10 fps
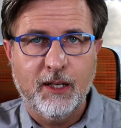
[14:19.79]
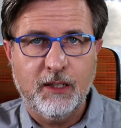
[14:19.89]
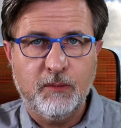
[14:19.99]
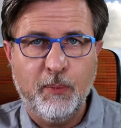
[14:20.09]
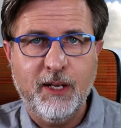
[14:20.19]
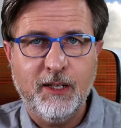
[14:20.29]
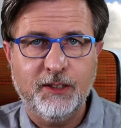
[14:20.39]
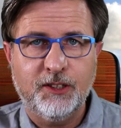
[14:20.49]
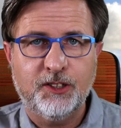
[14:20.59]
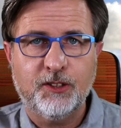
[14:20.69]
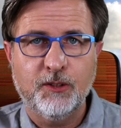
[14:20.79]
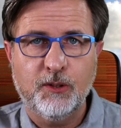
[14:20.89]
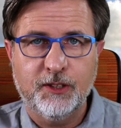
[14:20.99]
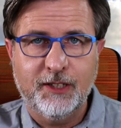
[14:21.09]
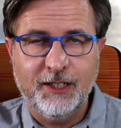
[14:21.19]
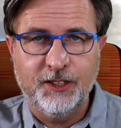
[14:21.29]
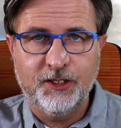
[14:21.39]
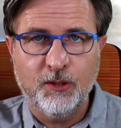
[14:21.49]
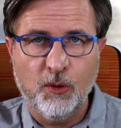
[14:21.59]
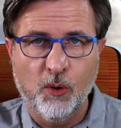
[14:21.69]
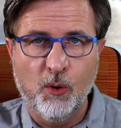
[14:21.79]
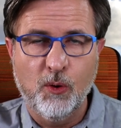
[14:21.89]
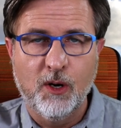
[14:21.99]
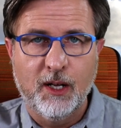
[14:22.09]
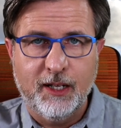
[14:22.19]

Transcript: is being underscored that his call